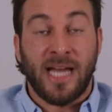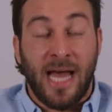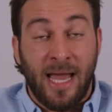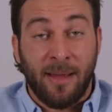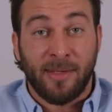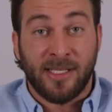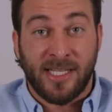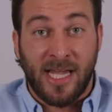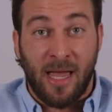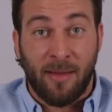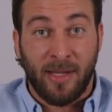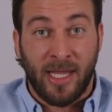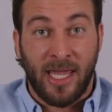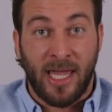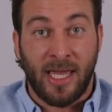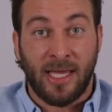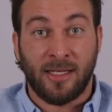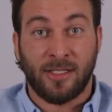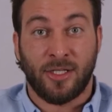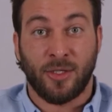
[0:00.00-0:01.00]
time and time
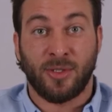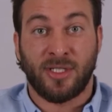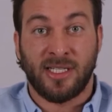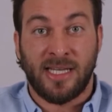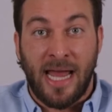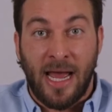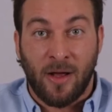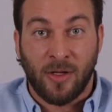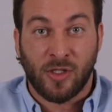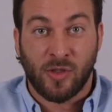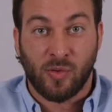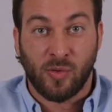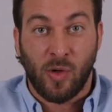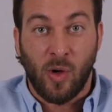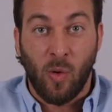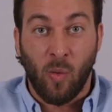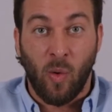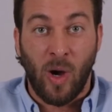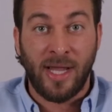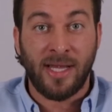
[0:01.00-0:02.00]
again to denounce
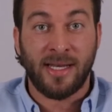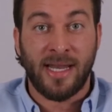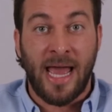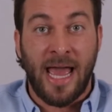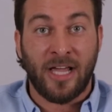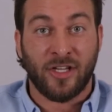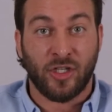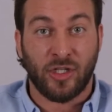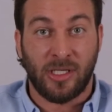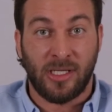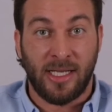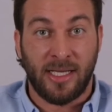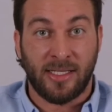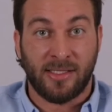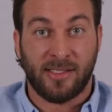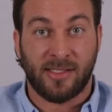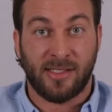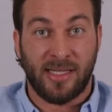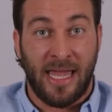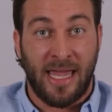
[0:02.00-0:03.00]
white
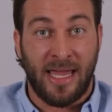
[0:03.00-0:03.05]
nationalists